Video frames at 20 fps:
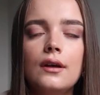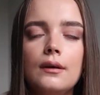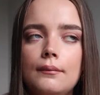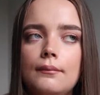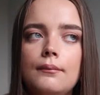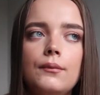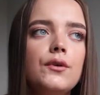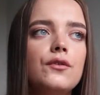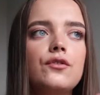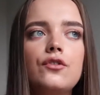
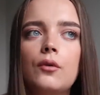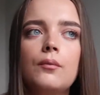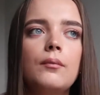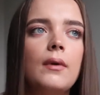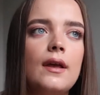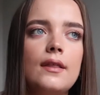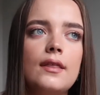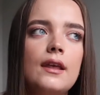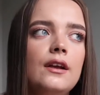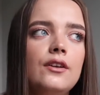move some of
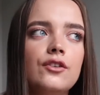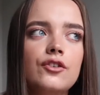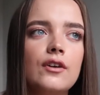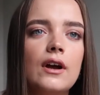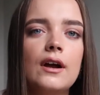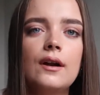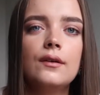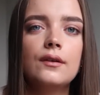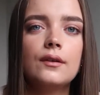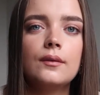my things
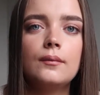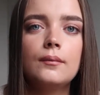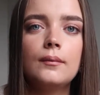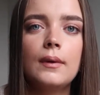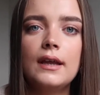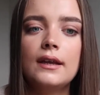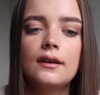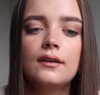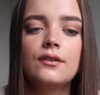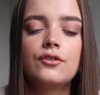around and
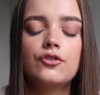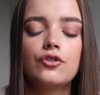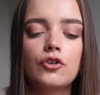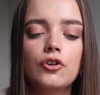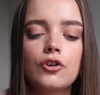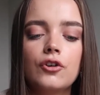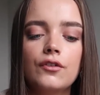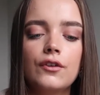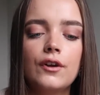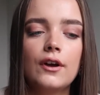make
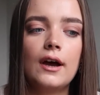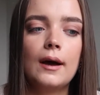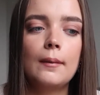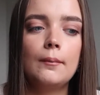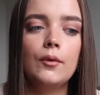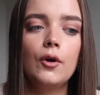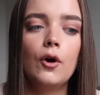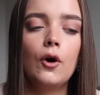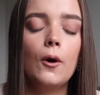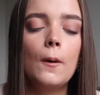sure that
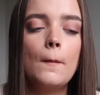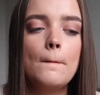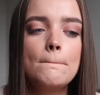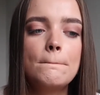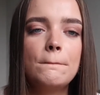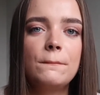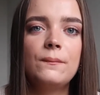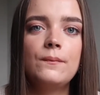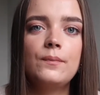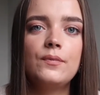I'm not
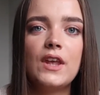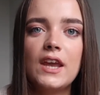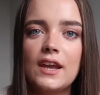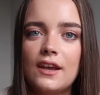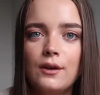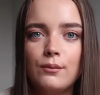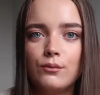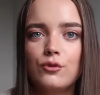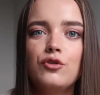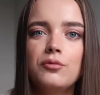
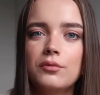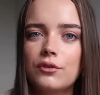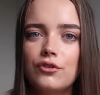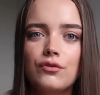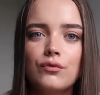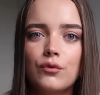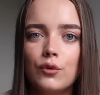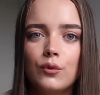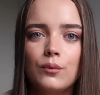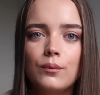taking up too
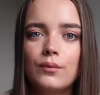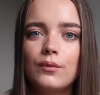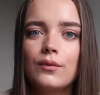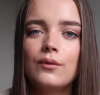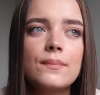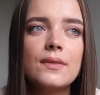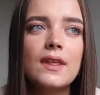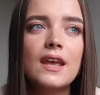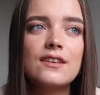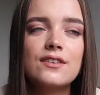much room.
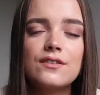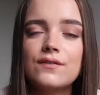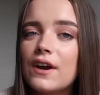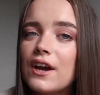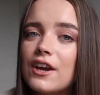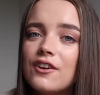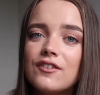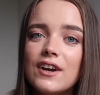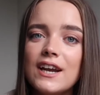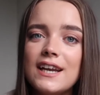It's a
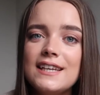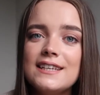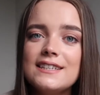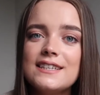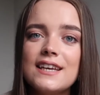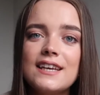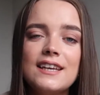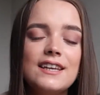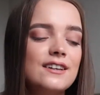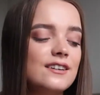very rainy
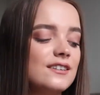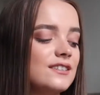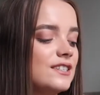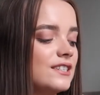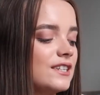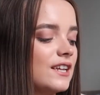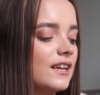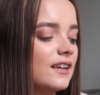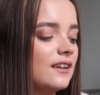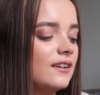day here
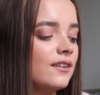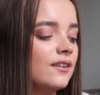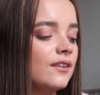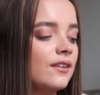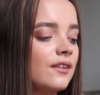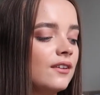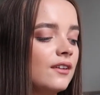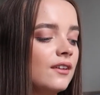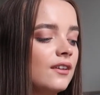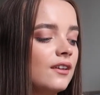today,
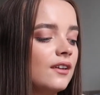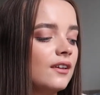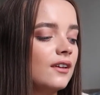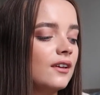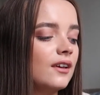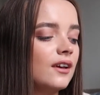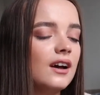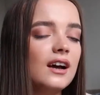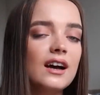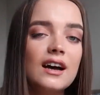
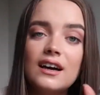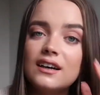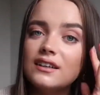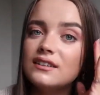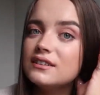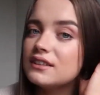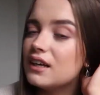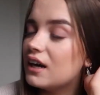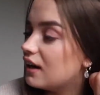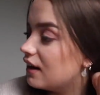
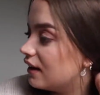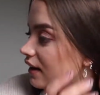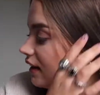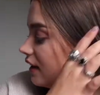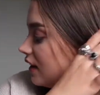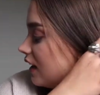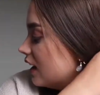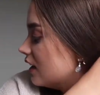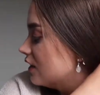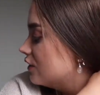and
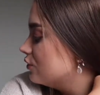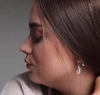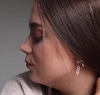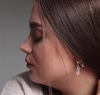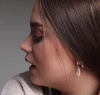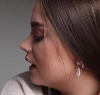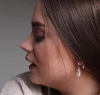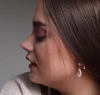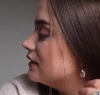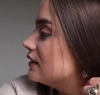I kind of don't
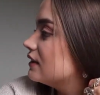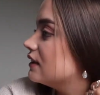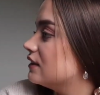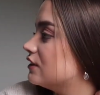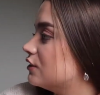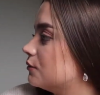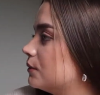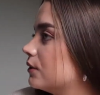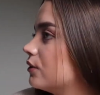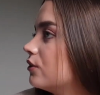mind it,
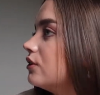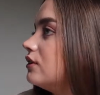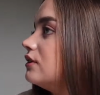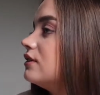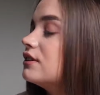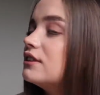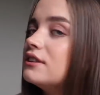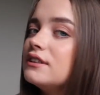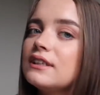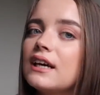to be
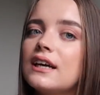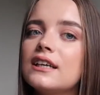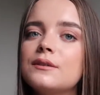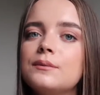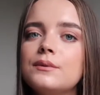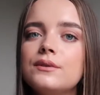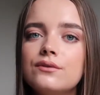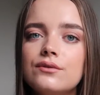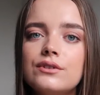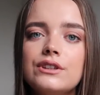honest, because it has
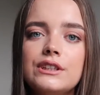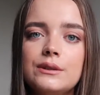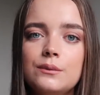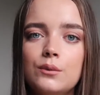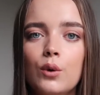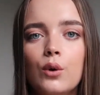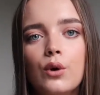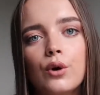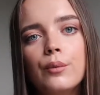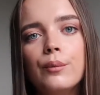been really
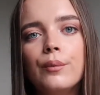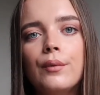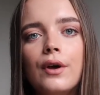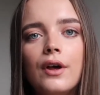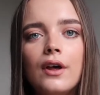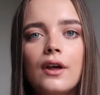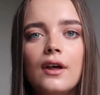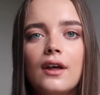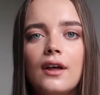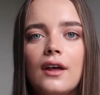warm,
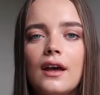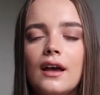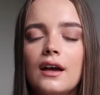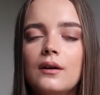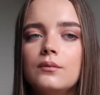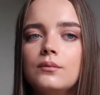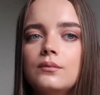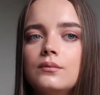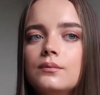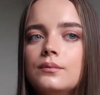
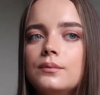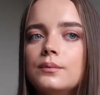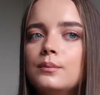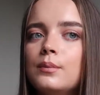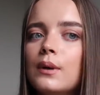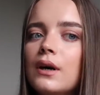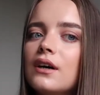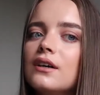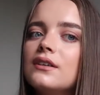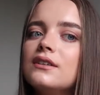
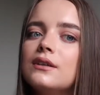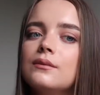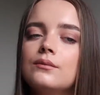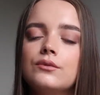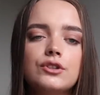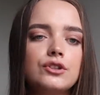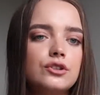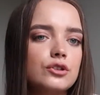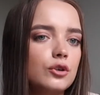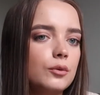but I'm
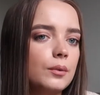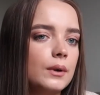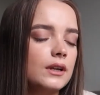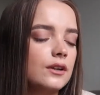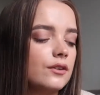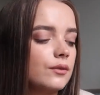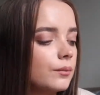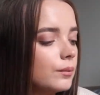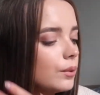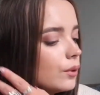just hoping it
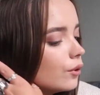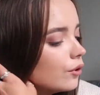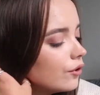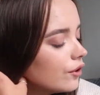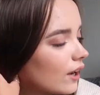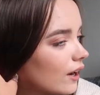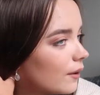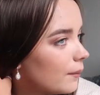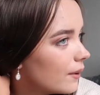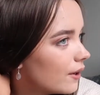doesn't pour
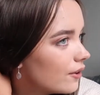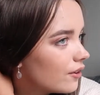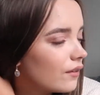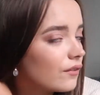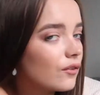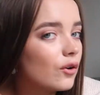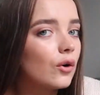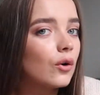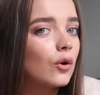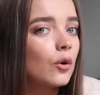down because
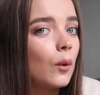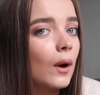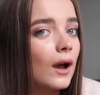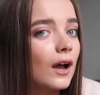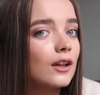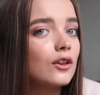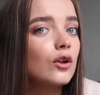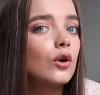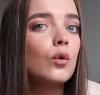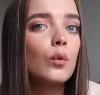I've got
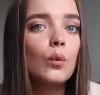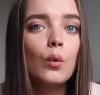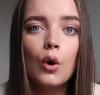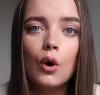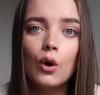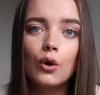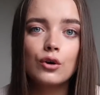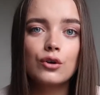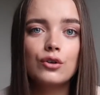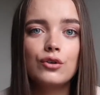quite a long
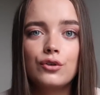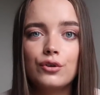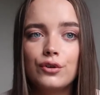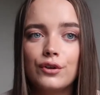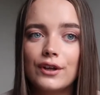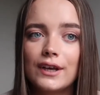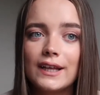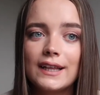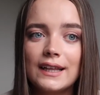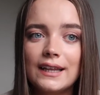walk to
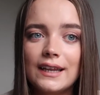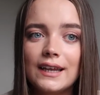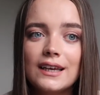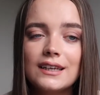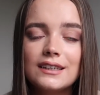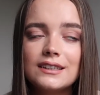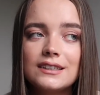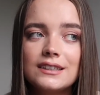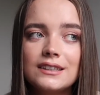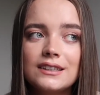the clinic.